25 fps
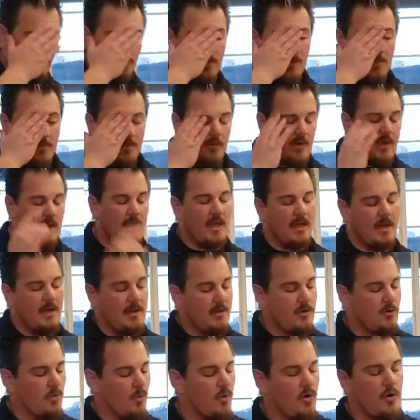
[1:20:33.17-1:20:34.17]
people can get it
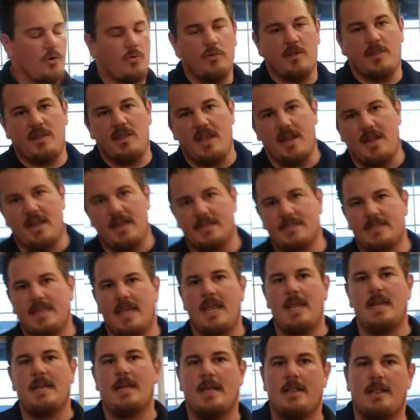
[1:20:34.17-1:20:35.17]
to work with the
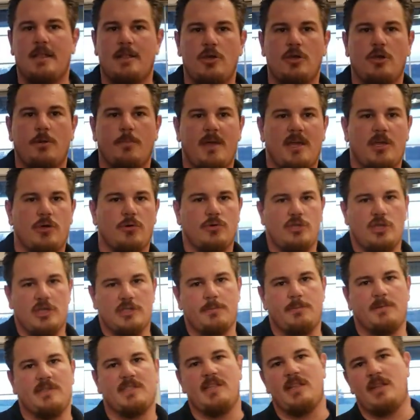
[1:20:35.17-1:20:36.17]
NX8 and then you can make your
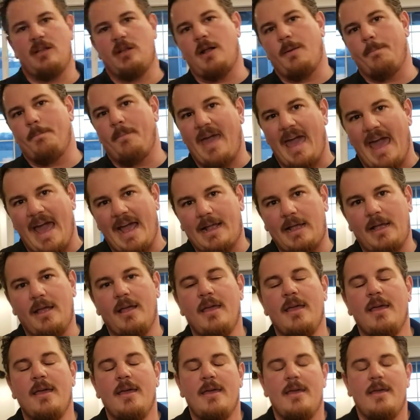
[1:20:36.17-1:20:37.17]
adjustments and then come back.
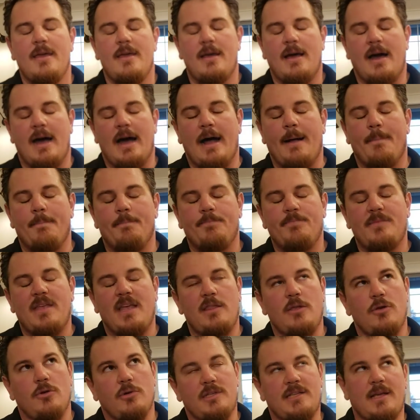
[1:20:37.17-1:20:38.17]
And the
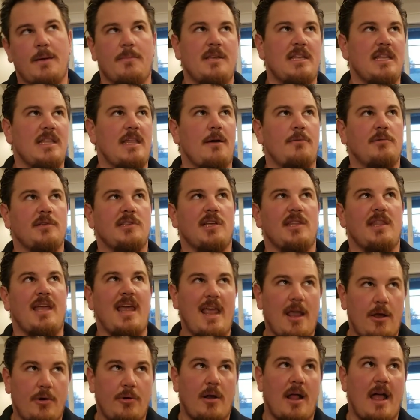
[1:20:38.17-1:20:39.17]
only time we did that was on the
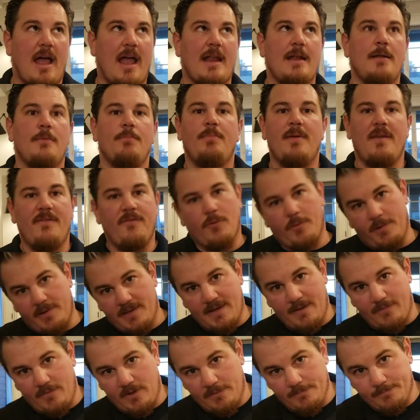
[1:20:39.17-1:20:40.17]
Hangar 9
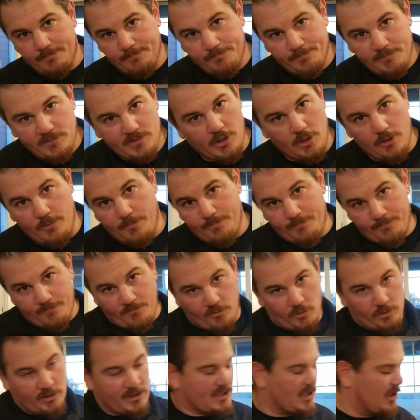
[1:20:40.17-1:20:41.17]
P47. So full
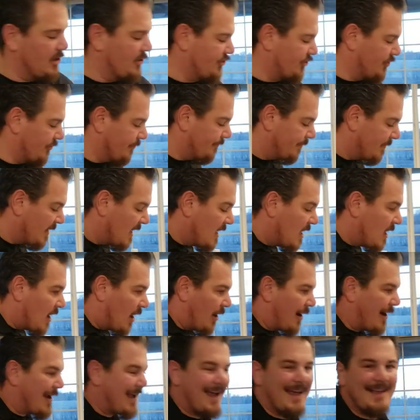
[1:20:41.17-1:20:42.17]
disclosure. All
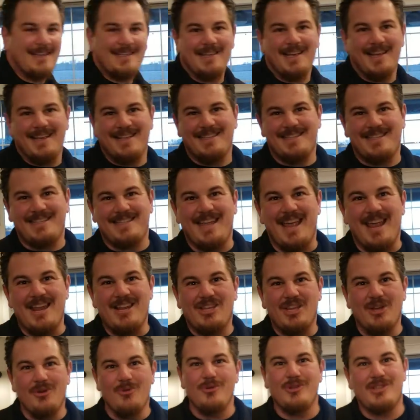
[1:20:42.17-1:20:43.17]
right, guys, stay
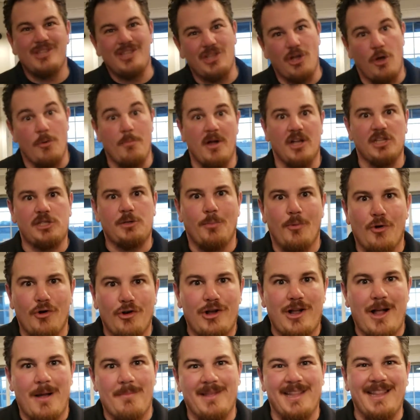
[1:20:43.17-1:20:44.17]
tuned. So much more
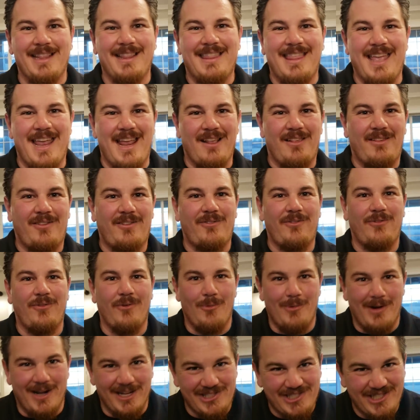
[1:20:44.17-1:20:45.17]
coming. Thanks for
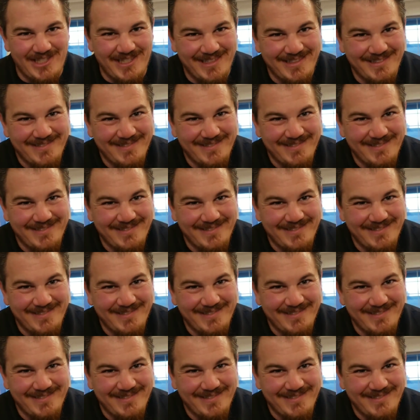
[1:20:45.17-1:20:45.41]
watching.